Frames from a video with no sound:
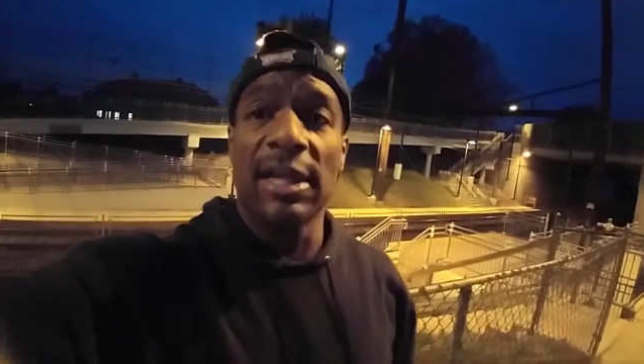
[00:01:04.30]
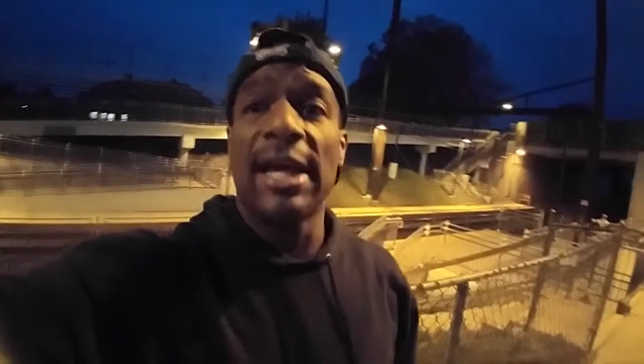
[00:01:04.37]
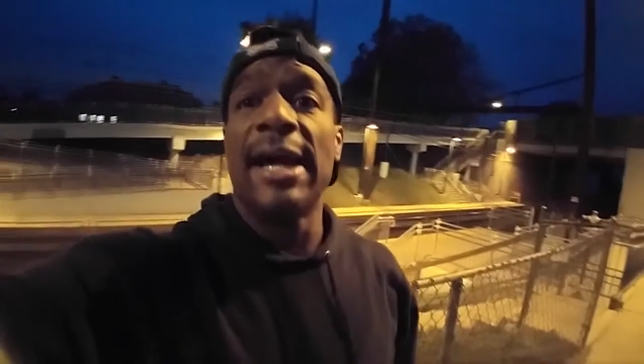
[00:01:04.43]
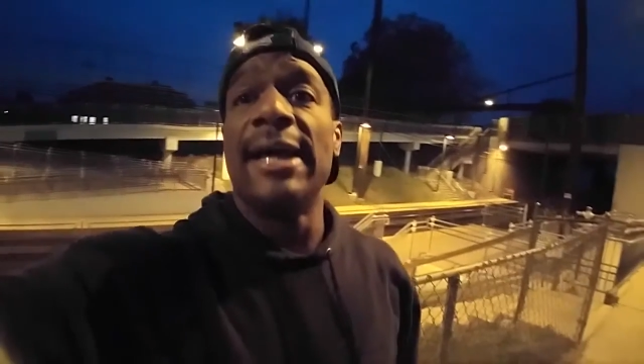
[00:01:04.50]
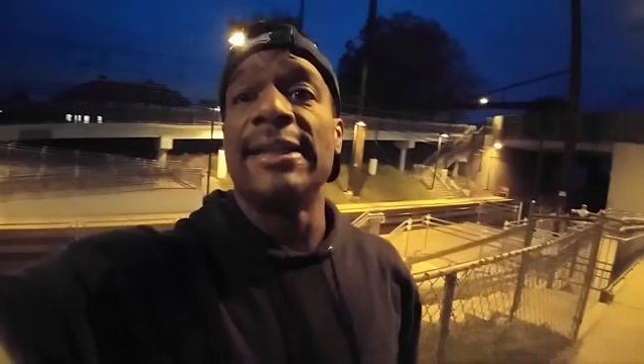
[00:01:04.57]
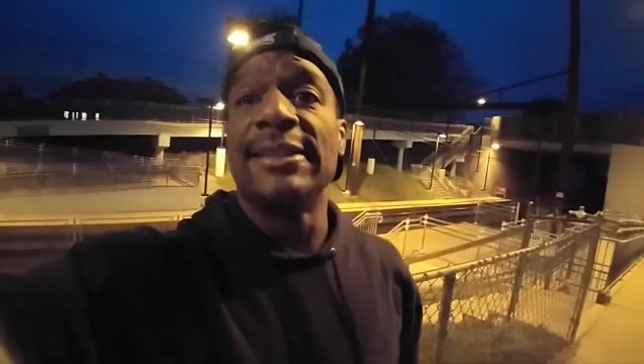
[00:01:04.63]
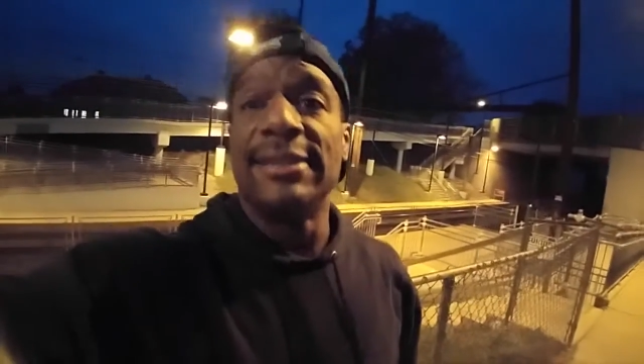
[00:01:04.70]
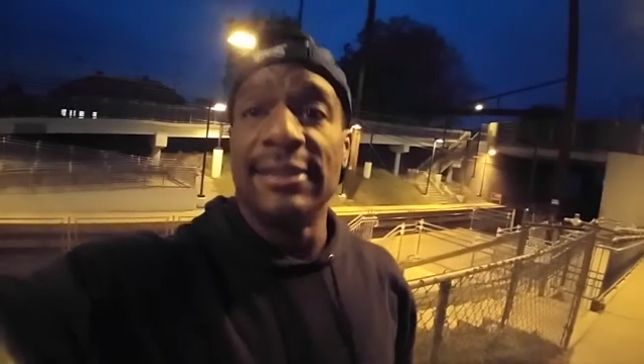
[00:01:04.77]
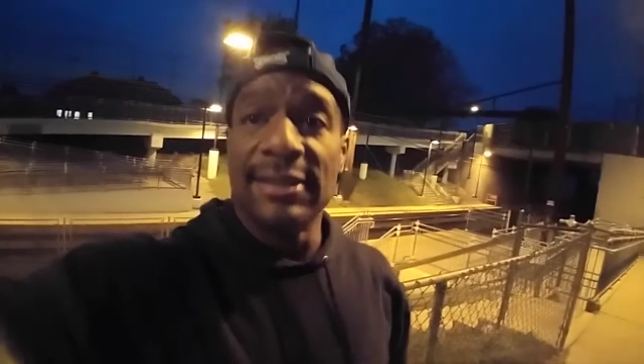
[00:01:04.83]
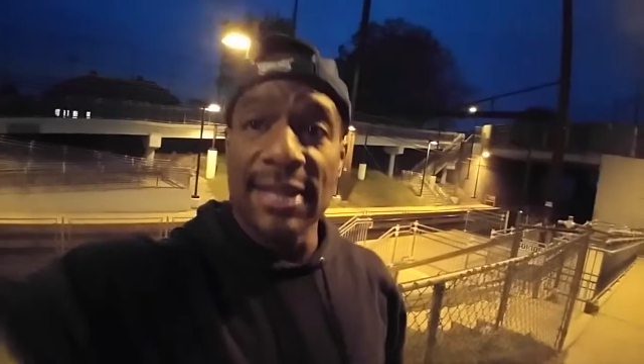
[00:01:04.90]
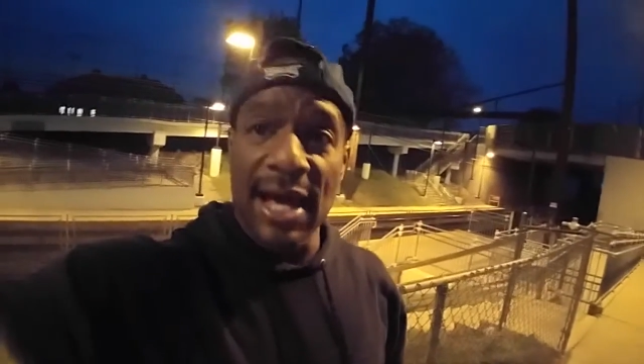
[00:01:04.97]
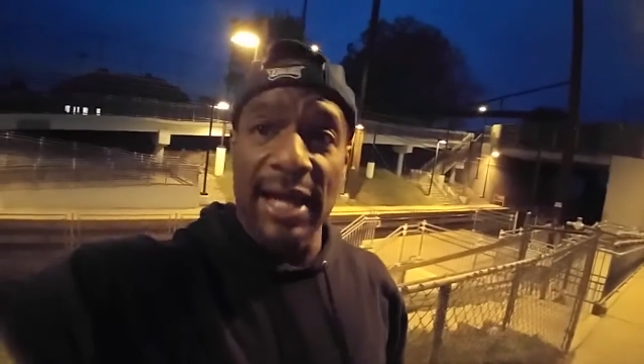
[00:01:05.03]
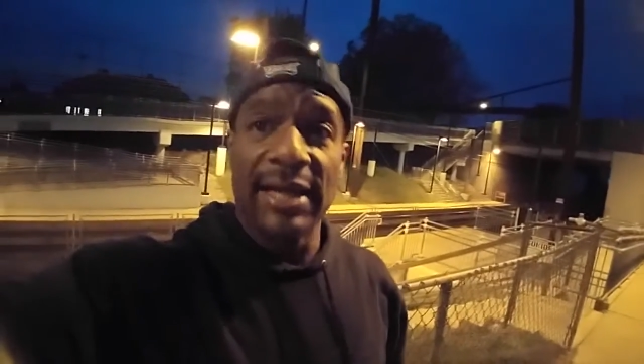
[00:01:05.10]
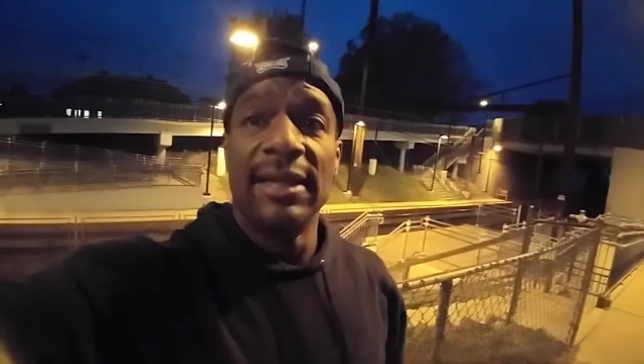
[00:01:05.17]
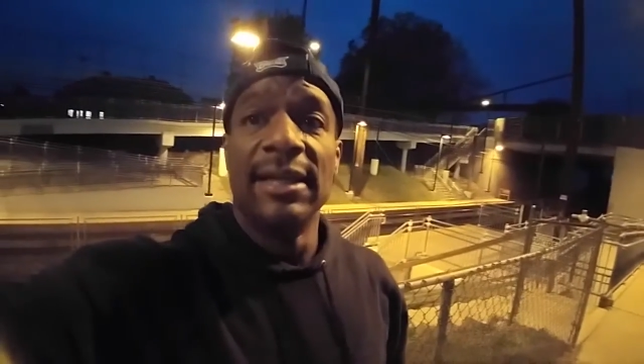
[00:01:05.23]
last
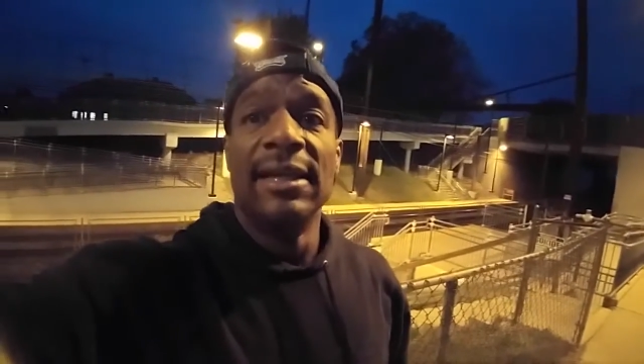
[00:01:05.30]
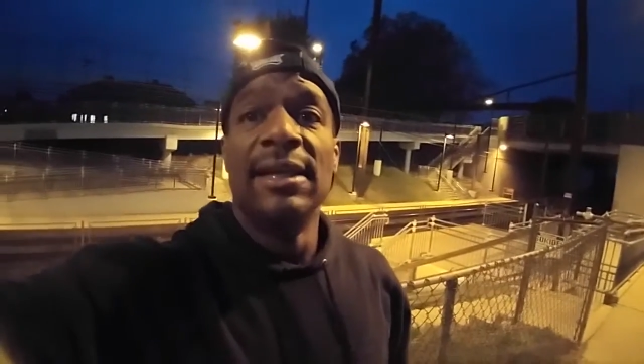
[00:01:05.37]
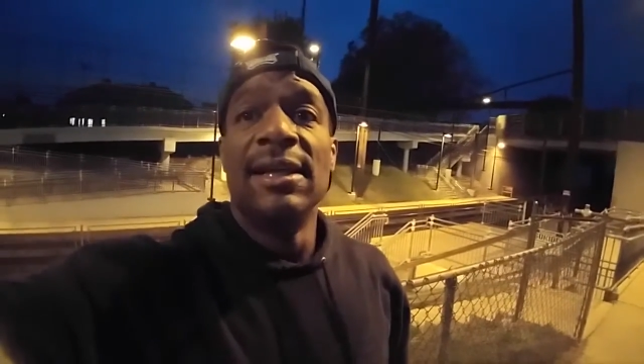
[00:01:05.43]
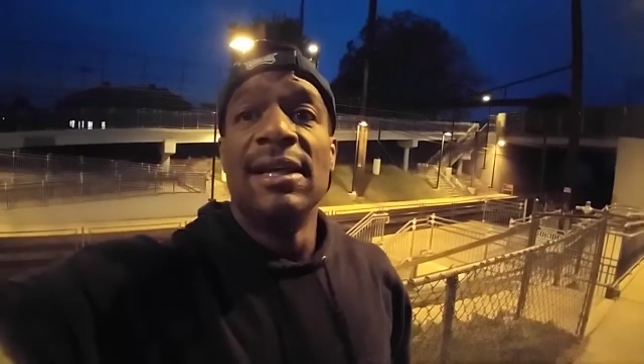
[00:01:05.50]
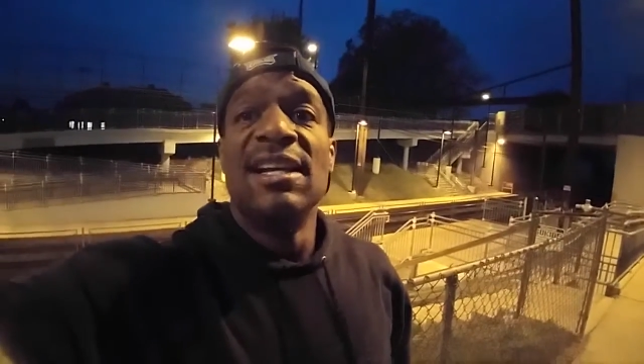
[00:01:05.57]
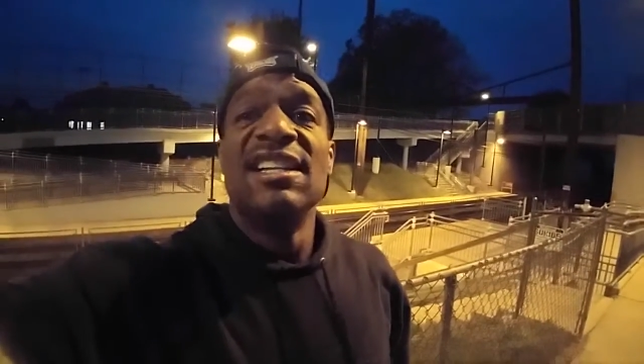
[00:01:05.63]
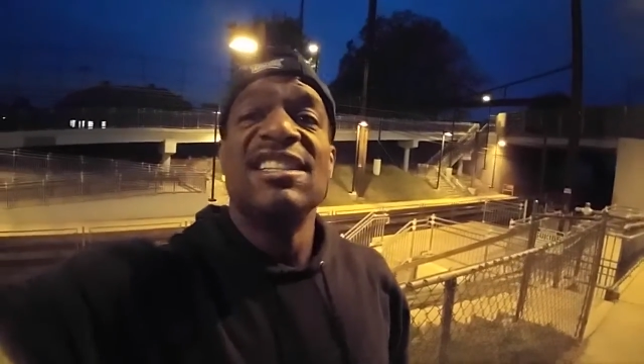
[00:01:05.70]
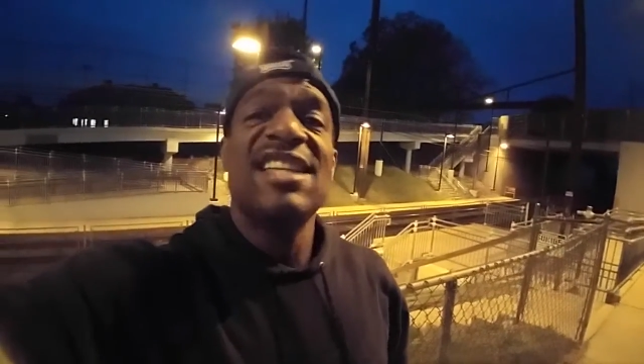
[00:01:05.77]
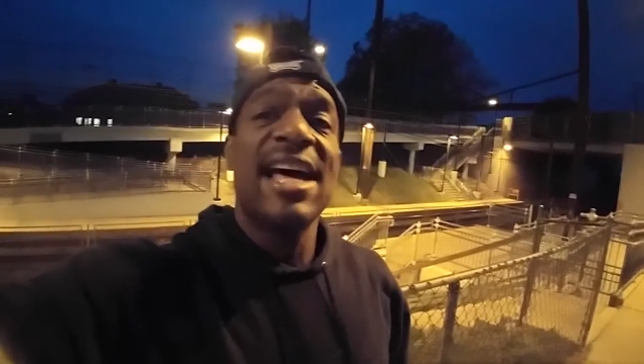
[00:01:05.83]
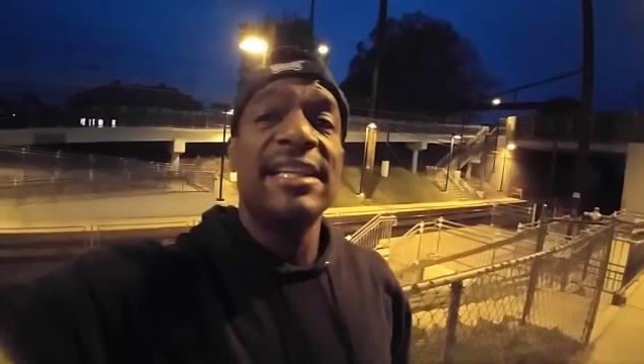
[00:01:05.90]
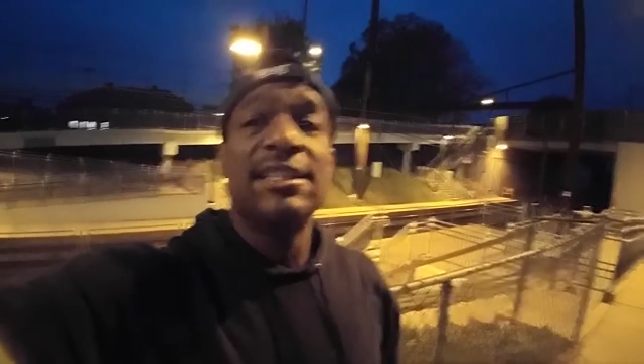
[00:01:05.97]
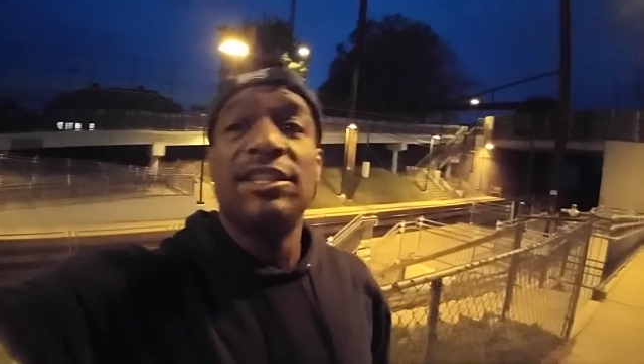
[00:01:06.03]
night. That